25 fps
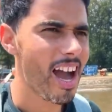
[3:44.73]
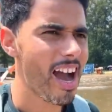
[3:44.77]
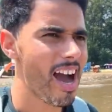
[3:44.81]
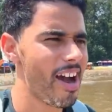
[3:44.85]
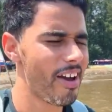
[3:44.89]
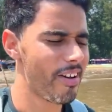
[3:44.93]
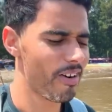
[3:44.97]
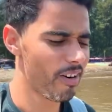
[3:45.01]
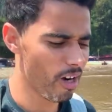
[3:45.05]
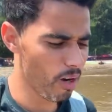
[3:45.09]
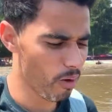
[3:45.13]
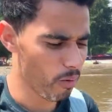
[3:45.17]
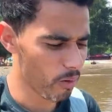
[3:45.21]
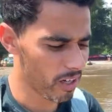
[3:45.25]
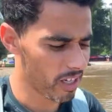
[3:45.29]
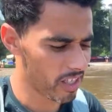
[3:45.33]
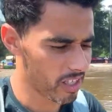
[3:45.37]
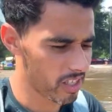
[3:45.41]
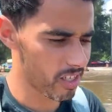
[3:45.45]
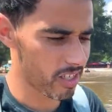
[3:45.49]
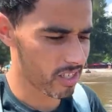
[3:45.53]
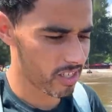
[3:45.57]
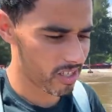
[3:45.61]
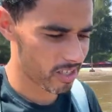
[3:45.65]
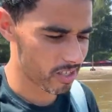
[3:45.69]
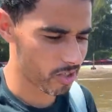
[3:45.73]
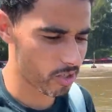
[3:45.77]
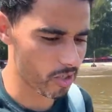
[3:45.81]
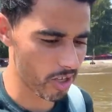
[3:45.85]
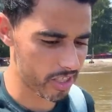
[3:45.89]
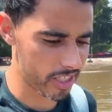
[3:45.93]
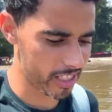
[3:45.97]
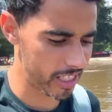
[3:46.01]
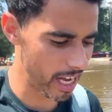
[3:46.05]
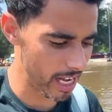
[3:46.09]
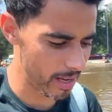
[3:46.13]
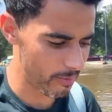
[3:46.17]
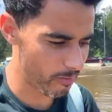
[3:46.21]
I don't know what is this
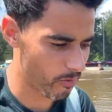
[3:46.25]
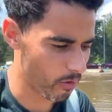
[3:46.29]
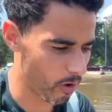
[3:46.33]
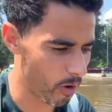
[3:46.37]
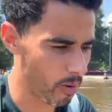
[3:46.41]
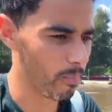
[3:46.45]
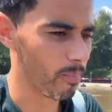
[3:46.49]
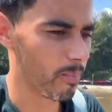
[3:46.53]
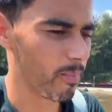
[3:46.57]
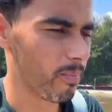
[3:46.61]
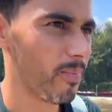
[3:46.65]
dirt came from.